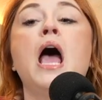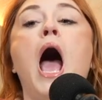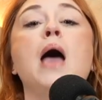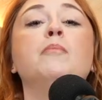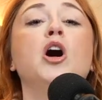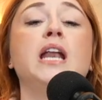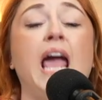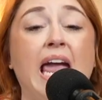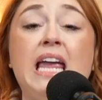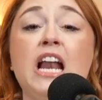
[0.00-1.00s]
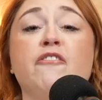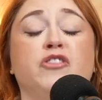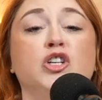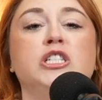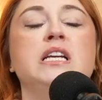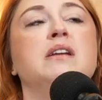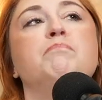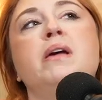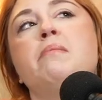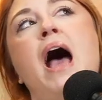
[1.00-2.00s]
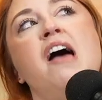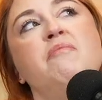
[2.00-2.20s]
I'm on 8 of 13. Babe, I've